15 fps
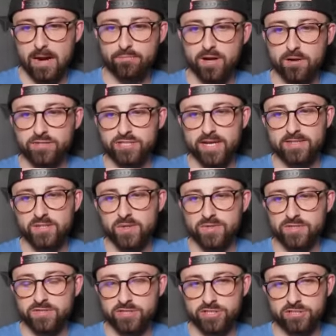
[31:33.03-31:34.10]
Gabriel
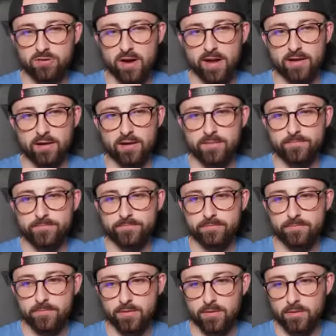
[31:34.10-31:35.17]
Jesus as a striker,
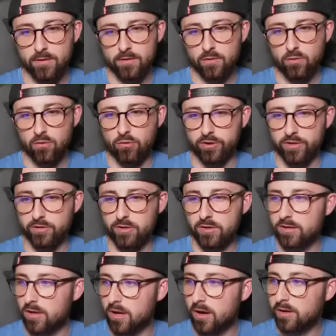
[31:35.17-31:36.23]
or are
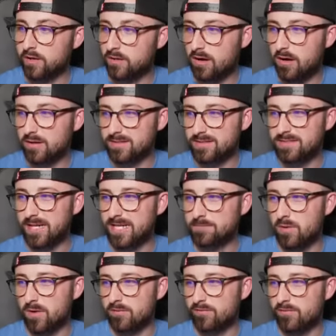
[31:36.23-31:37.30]
you Ødegaard at
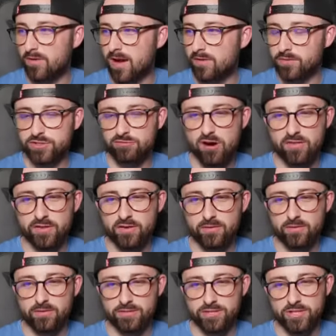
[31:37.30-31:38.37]
6.5? Would you rather
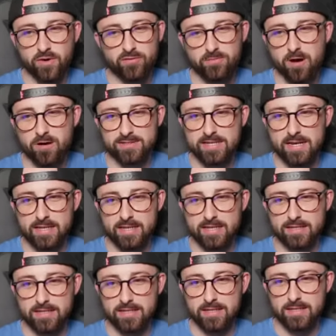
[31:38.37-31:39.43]
not just go for
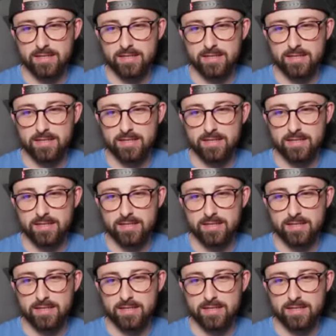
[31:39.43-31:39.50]
Martinelli?